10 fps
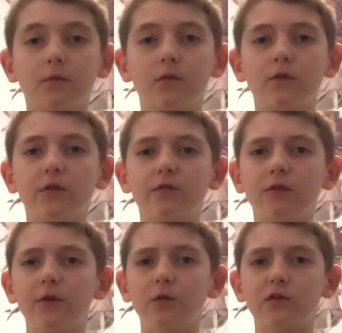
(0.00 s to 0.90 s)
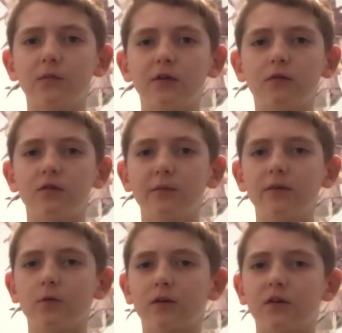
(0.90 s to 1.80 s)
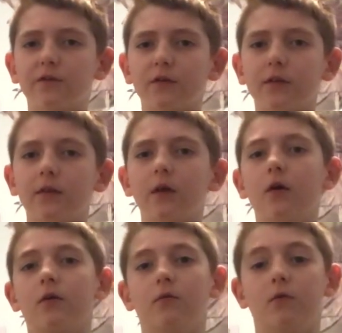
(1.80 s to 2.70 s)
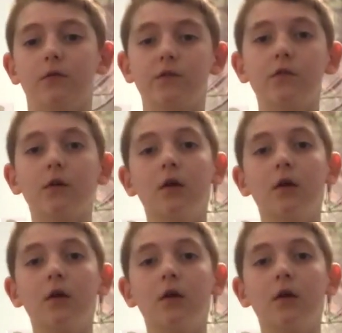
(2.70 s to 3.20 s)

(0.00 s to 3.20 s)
So this review is going to be a little bit more different than the other ones.